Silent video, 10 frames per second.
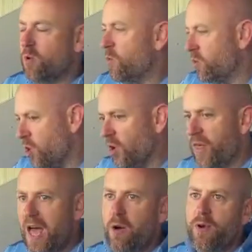But we'll go
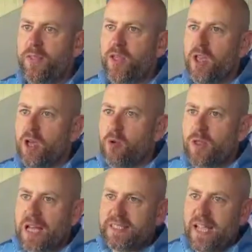there with
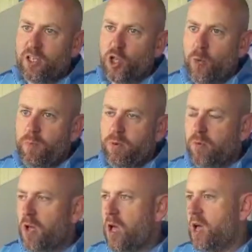our tails up,
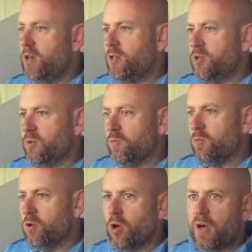and
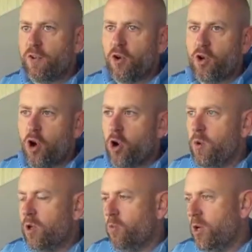we'll go and have a good go.
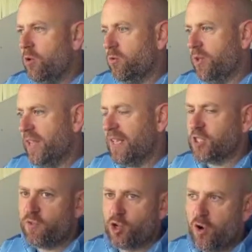We'll get
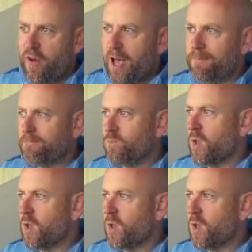lads to recover.